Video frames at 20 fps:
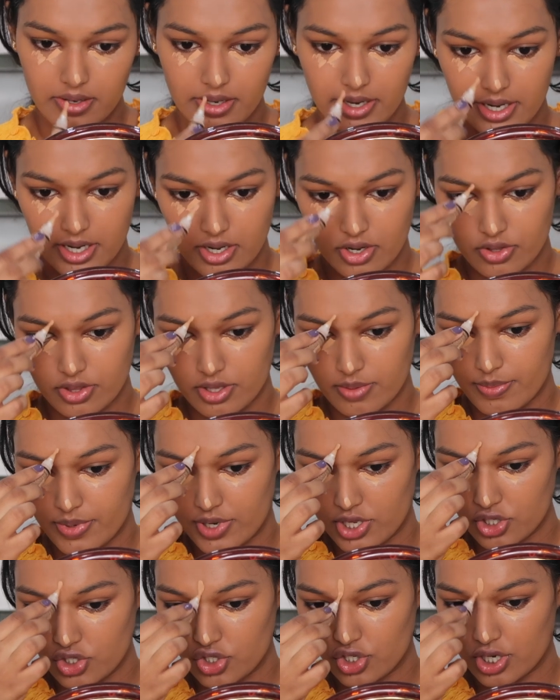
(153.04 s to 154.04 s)
Little on the
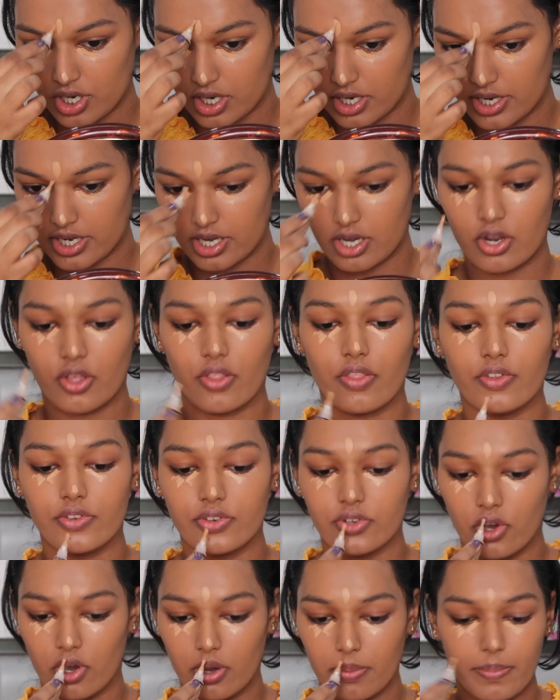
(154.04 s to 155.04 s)
bridge, a little on
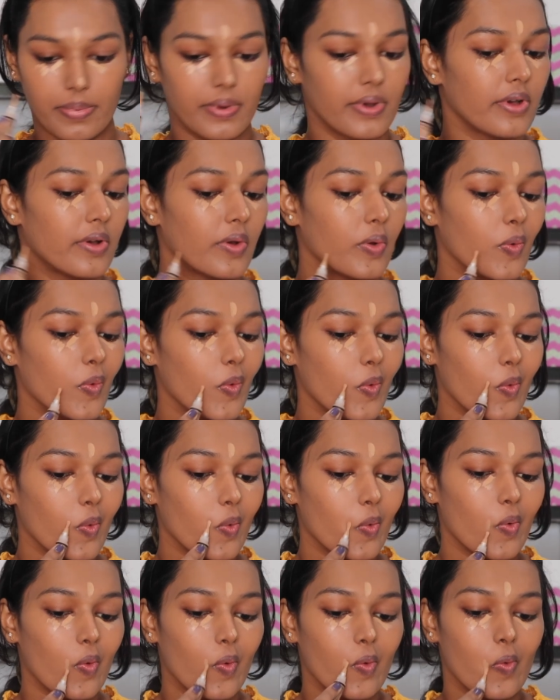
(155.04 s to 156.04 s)
the top,
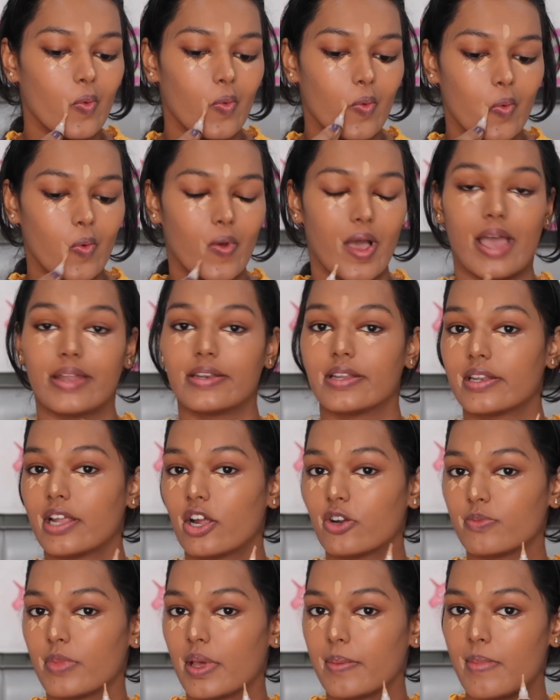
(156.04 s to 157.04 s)
and
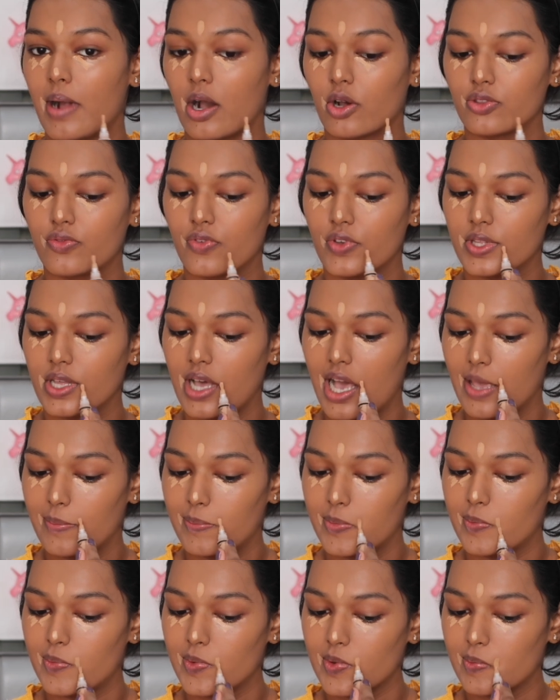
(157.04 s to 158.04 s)
around my mouth for the
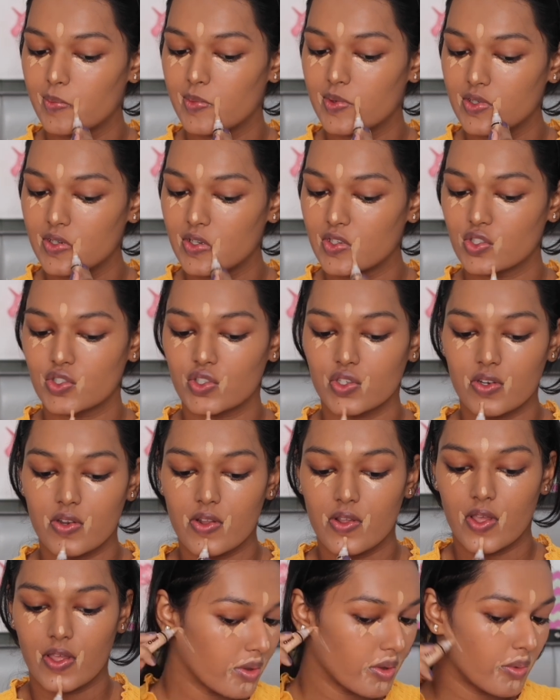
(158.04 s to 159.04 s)
hyperpigmentation.
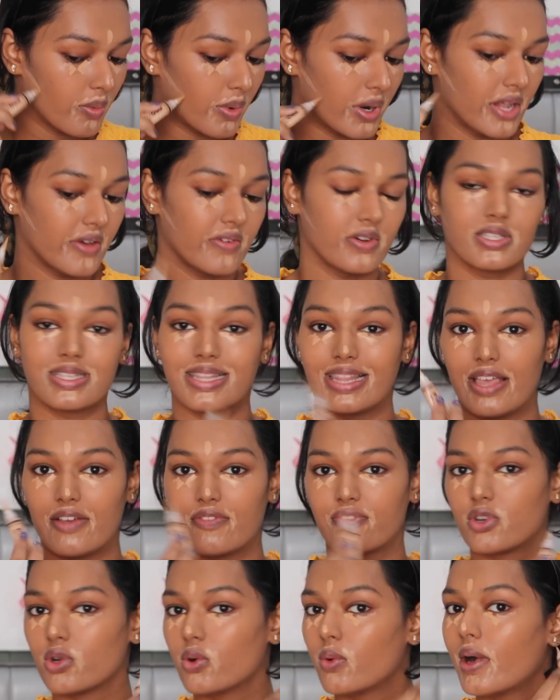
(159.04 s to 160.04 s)
Whatever's
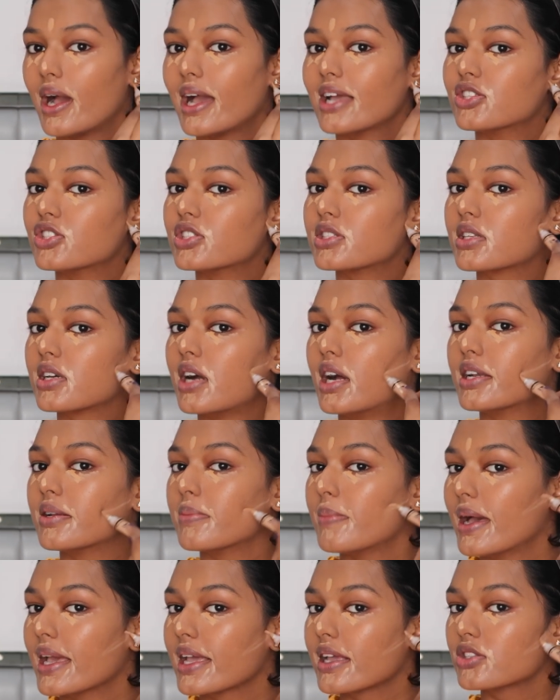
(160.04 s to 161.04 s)
left over, I just
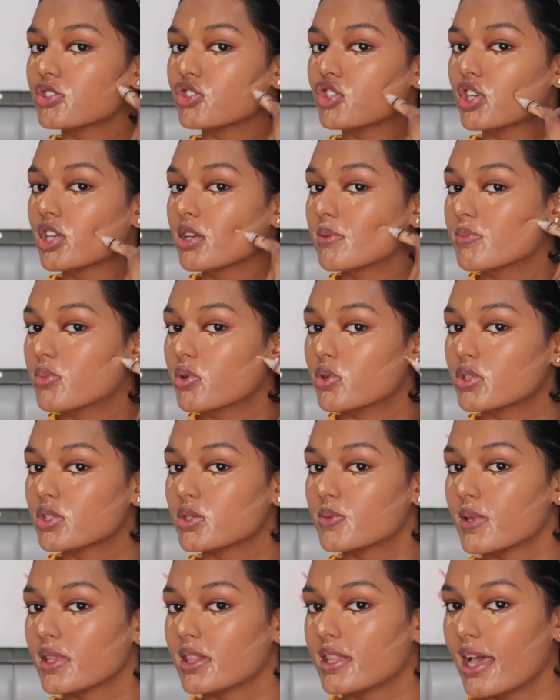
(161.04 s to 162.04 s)
cut my
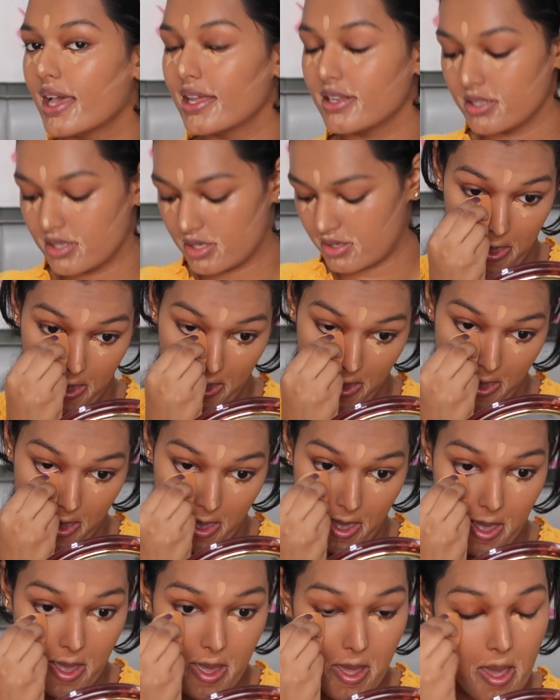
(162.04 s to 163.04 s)
cheekbones with that.
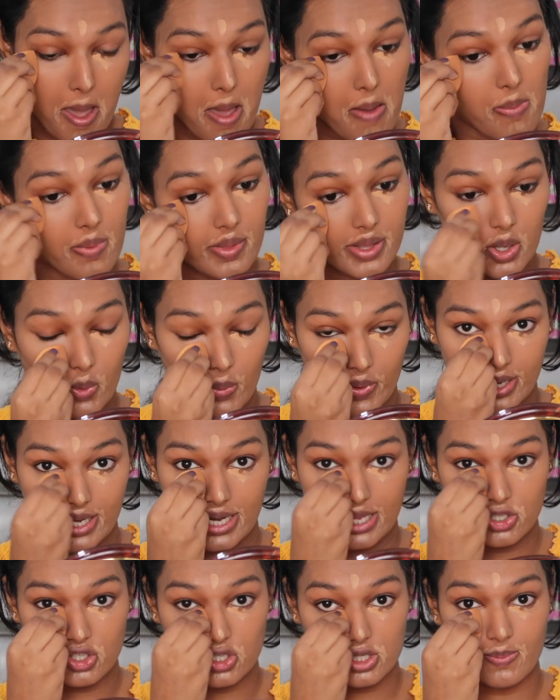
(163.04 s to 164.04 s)

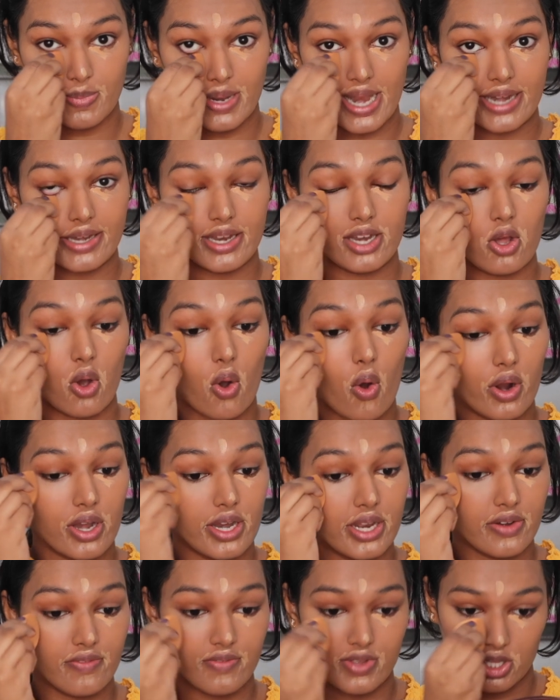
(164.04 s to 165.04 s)
Quickly just blend it all
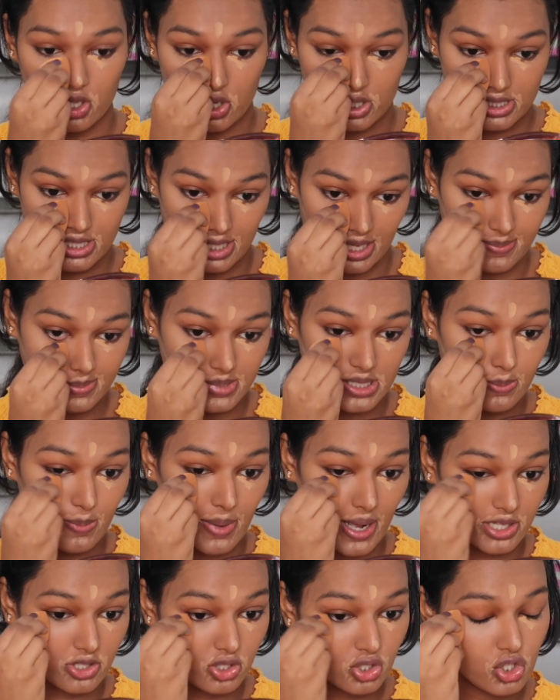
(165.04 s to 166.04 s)
in with your same
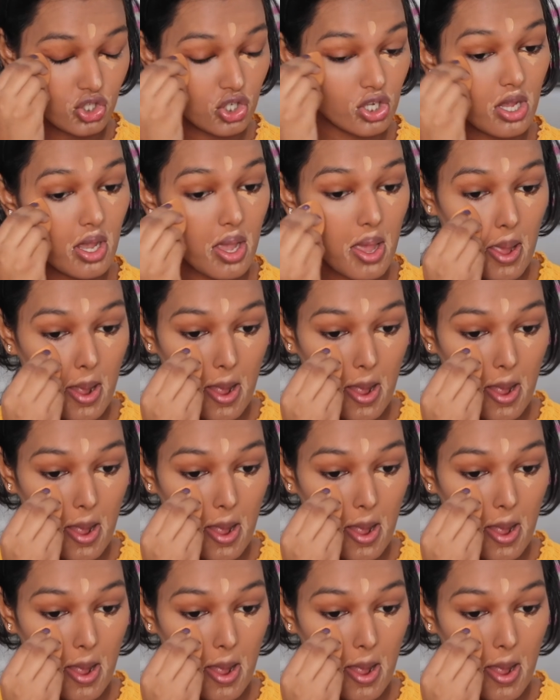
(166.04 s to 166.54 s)
sponge.